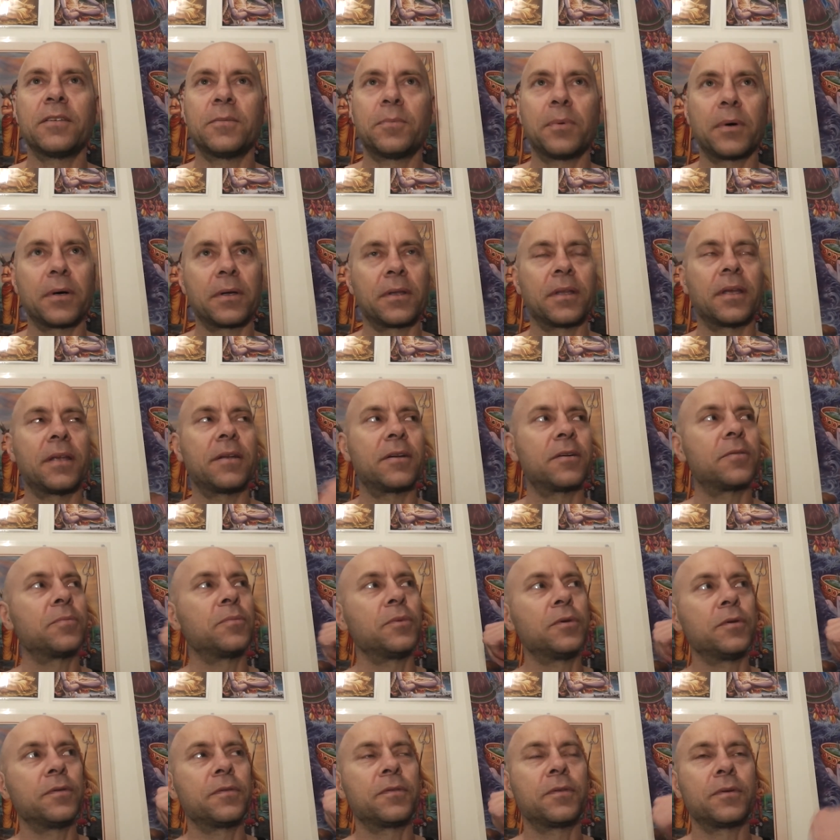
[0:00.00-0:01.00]
By then I'd
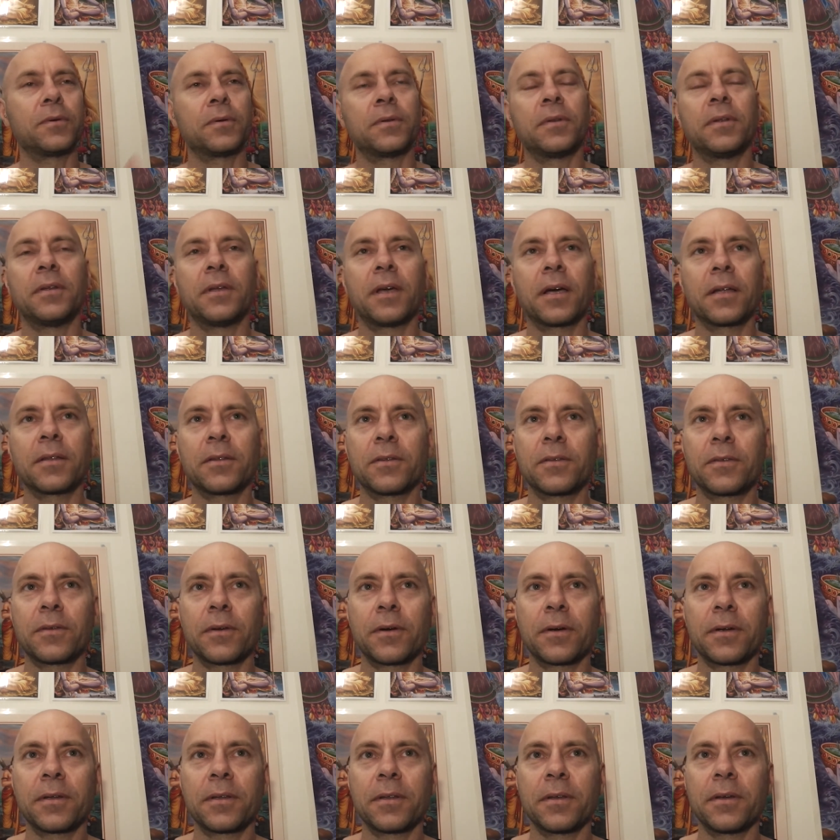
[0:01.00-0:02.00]
moved to the other
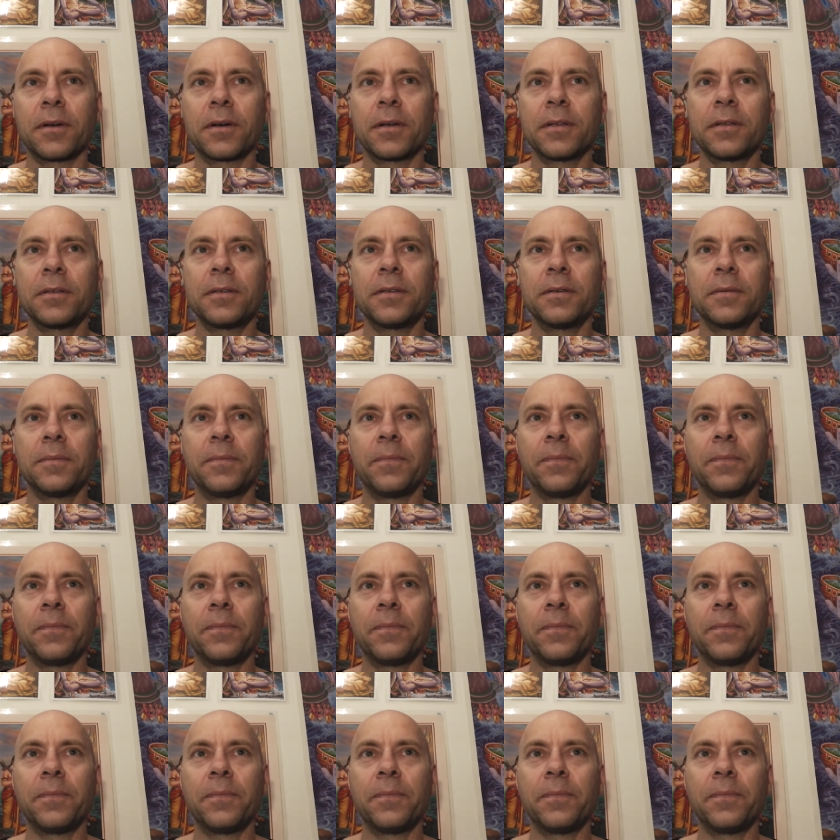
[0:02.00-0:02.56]
side of the island,